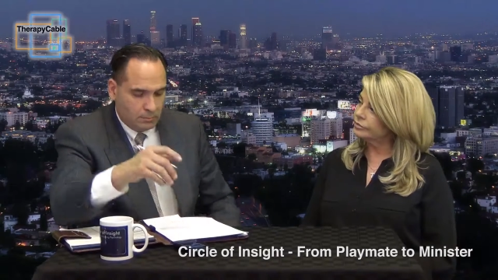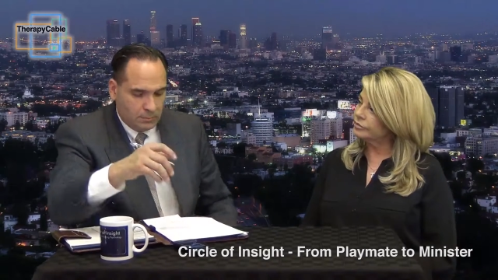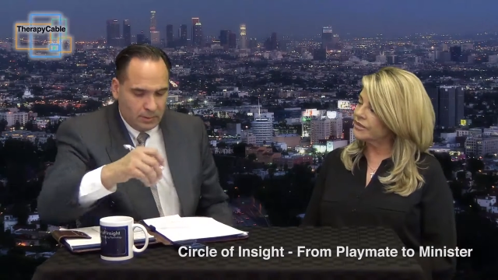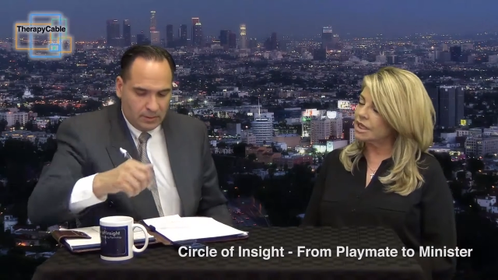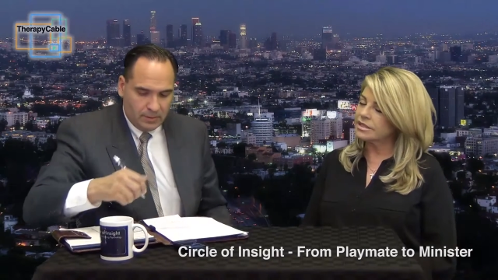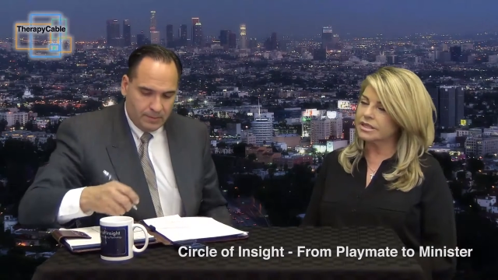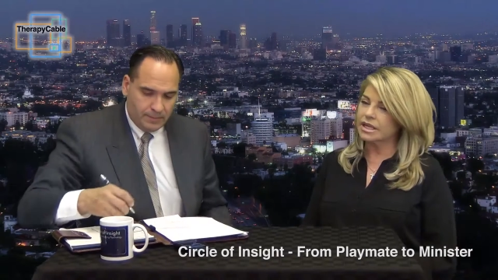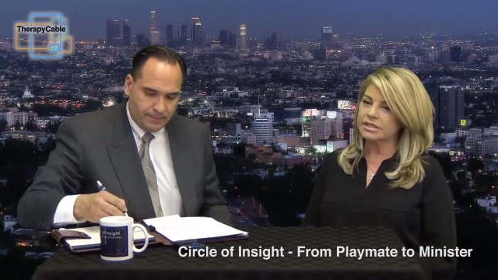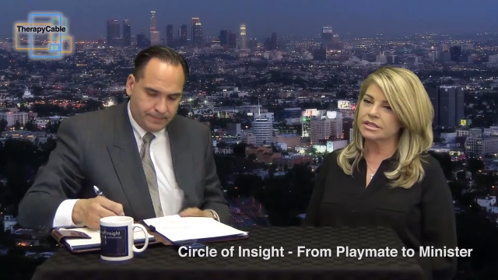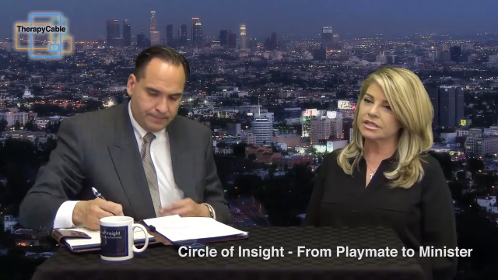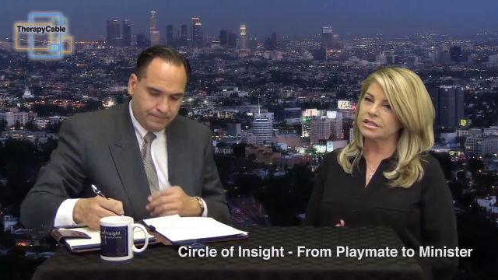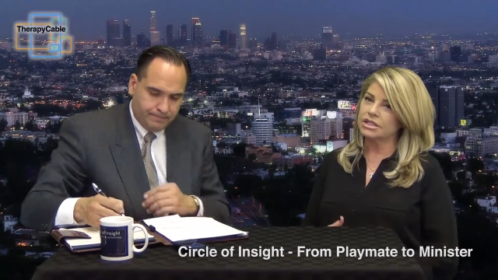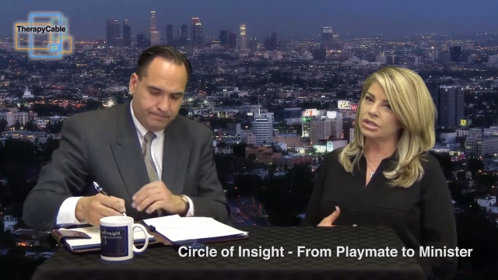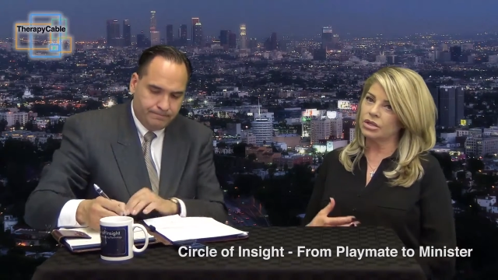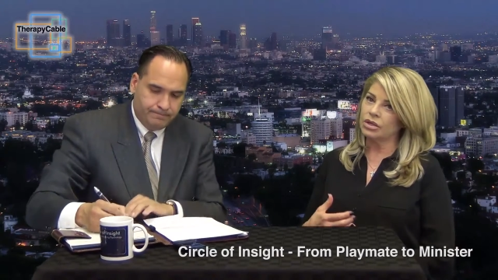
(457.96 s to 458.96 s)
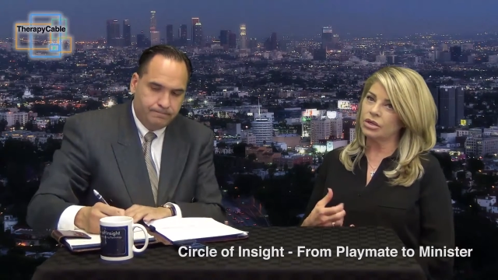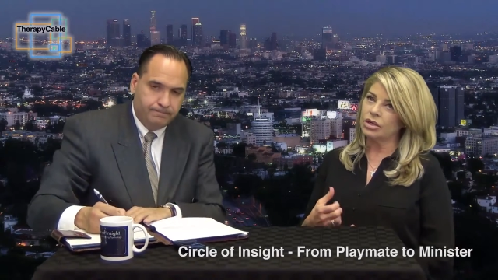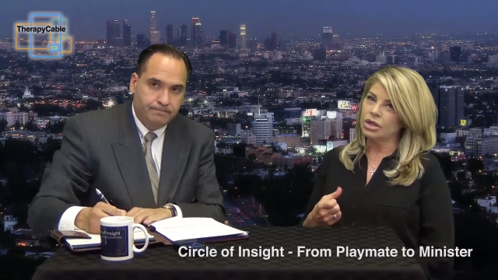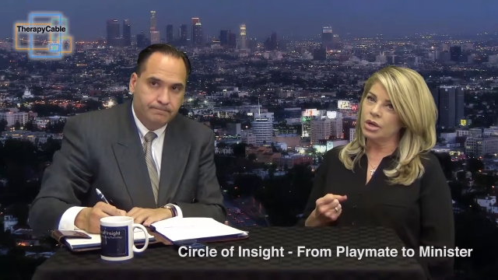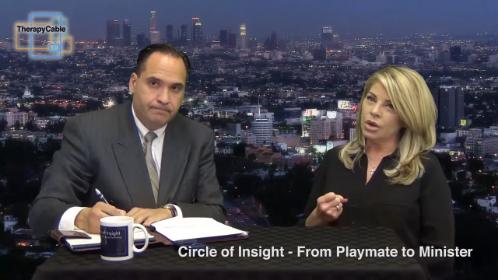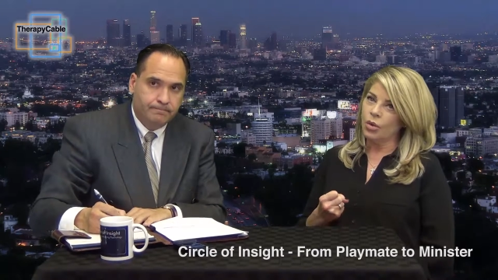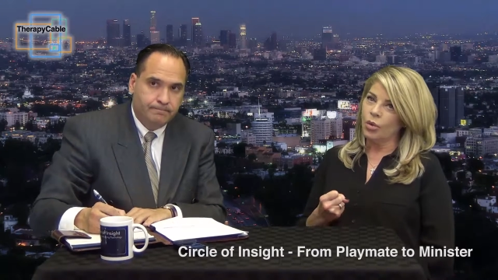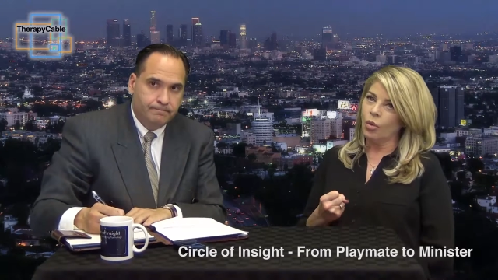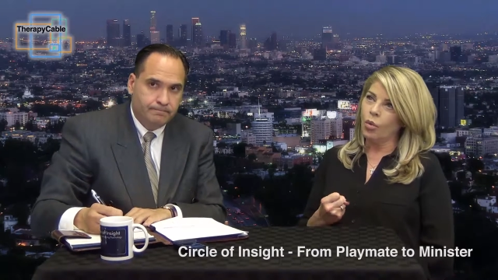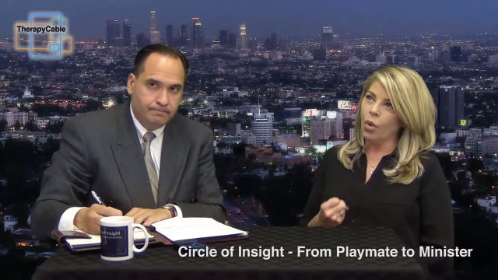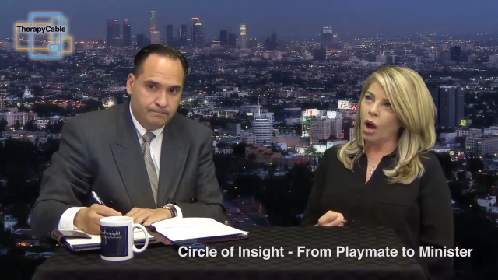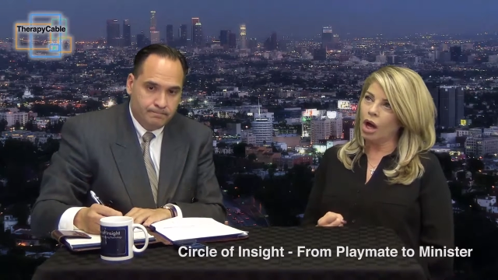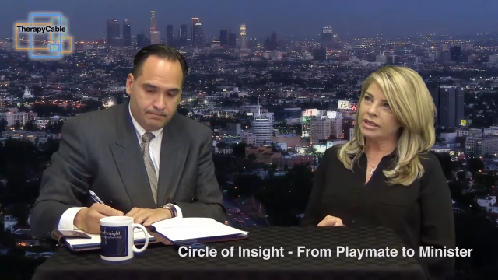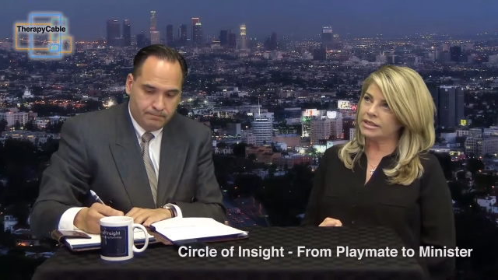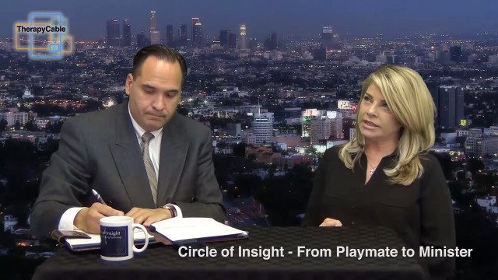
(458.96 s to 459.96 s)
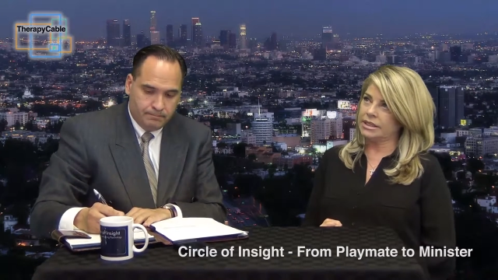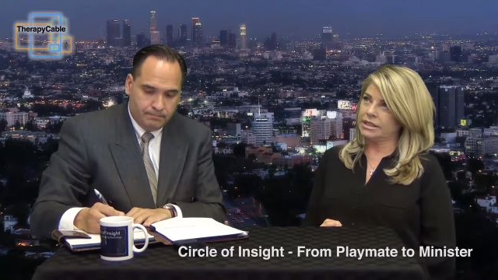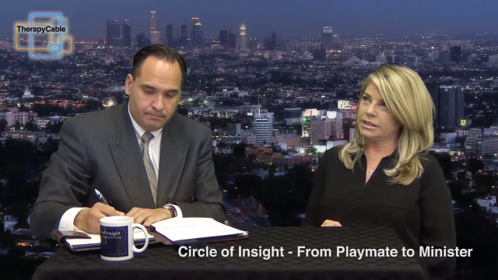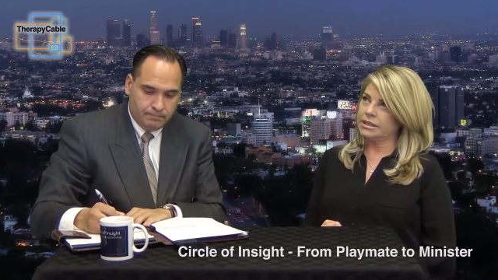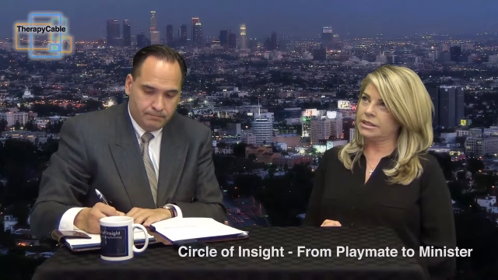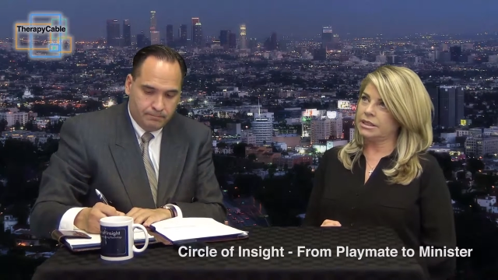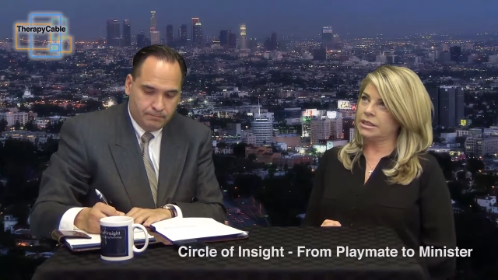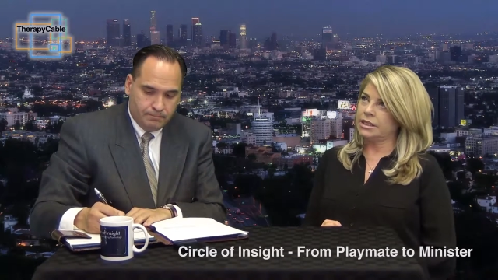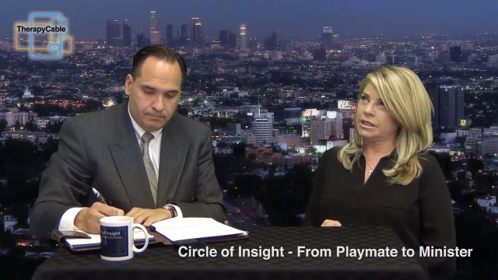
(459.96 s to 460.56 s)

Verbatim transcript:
Speaker 1: Because I still wanted